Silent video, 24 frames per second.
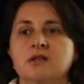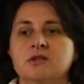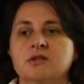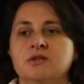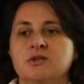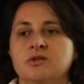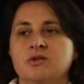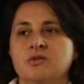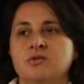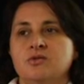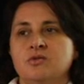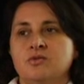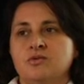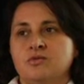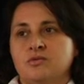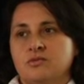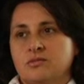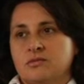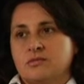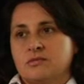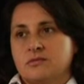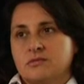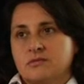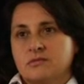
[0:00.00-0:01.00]
to
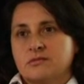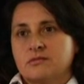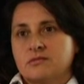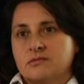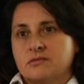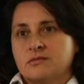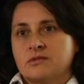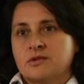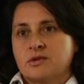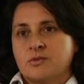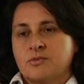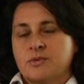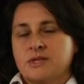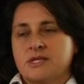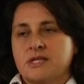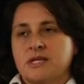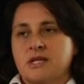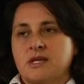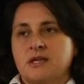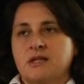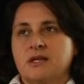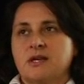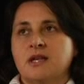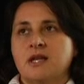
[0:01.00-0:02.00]
to be
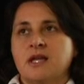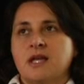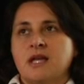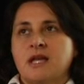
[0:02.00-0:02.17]
seen.